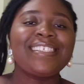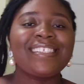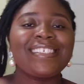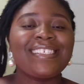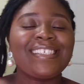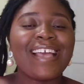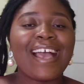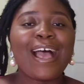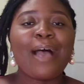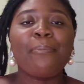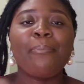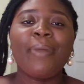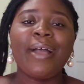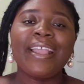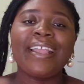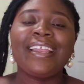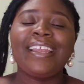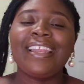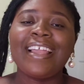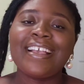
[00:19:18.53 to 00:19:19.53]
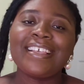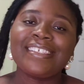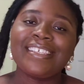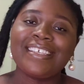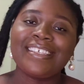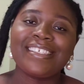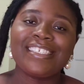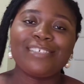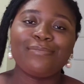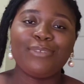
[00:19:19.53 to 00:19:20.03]
neither am I a
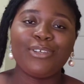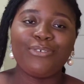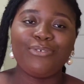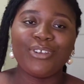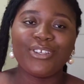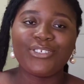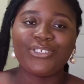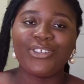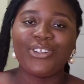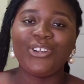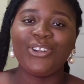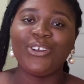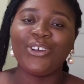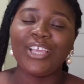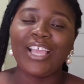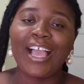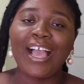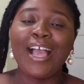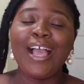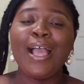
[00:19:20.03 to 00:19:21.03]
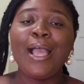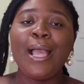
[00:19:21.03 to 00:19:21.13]
licensed immigration lawyer,